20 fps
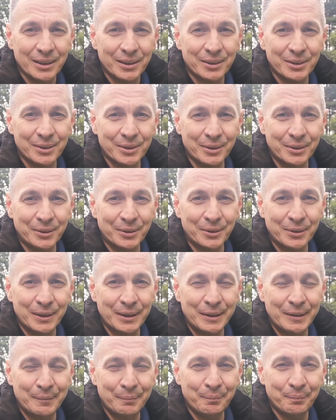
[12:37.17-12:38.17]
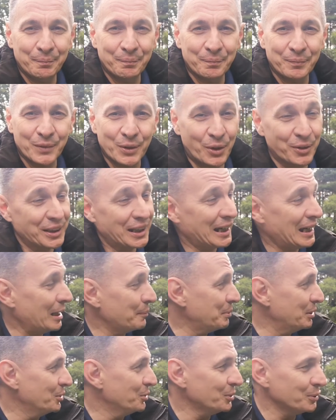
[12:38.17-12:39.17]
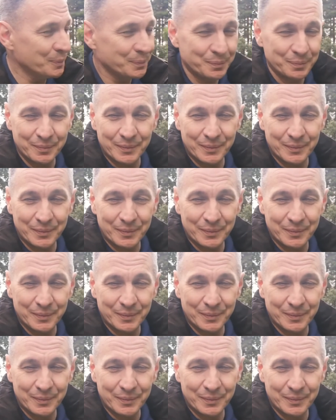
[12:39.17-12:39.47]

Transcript: So on that happy note,